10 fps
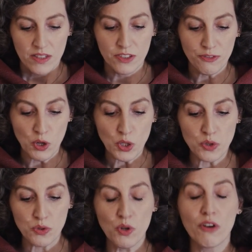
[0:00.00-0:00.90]
The
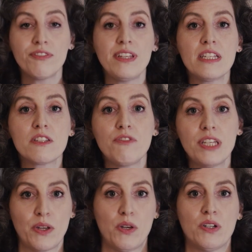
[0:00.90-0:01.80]
first two of these
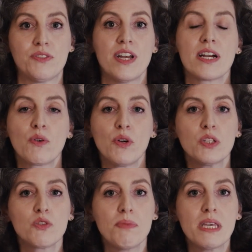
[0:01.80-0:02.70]
videos, they are
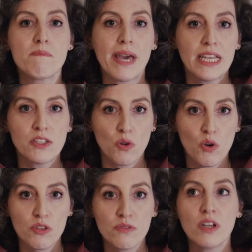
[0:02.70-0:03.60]
going to be based
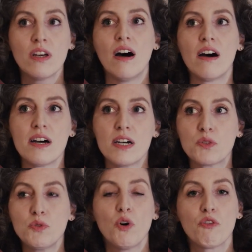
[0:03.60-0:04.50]
on
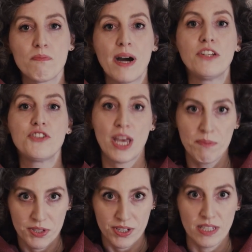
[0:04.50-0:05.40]
two of my
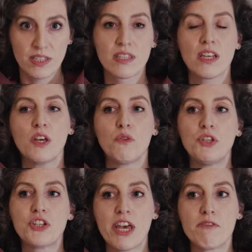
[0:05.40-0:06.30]
chapters,
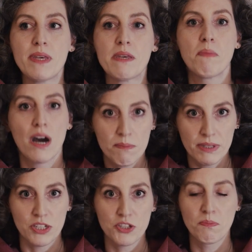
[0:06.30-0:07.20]
which have been
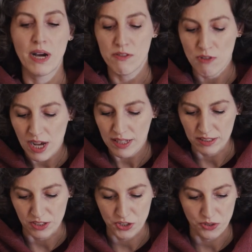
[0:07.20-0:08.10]
published by
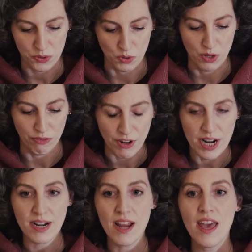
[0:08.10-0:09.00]
Routledge so
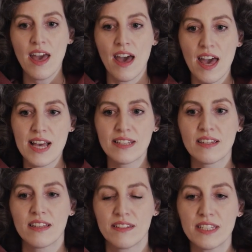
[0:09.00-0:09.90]
far.
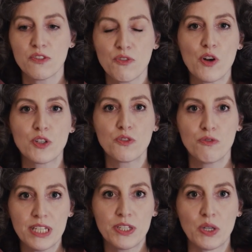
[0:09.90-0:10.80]
And this first
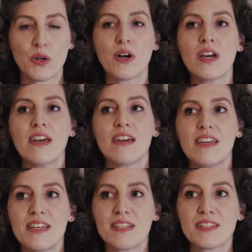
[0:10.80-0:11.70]
video
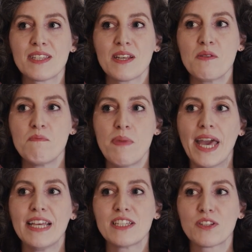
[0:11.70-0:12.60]
is
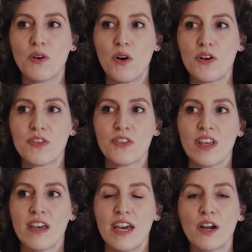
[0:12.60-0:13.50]
based
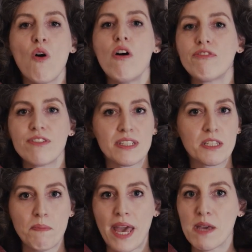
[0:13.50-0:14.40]
on a
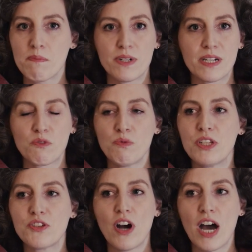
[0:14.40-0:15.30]
conference paper
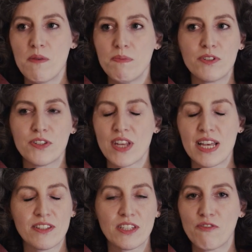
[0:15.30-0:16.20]
which I
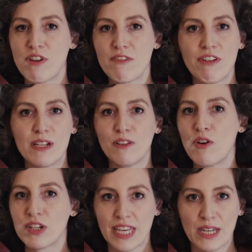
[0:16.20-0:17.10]
presented very, very
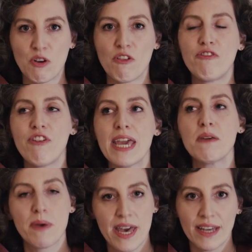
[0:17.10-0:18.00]
long ago,
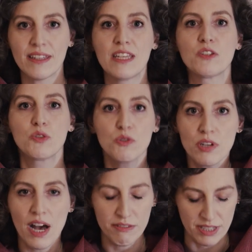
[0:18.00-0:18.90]
way back in
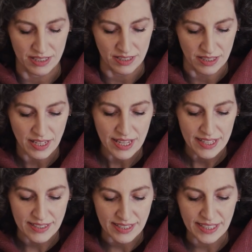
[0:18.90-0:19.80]

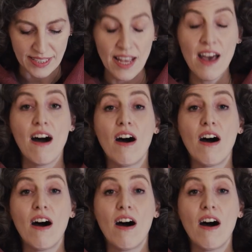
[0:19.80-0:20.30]
2006.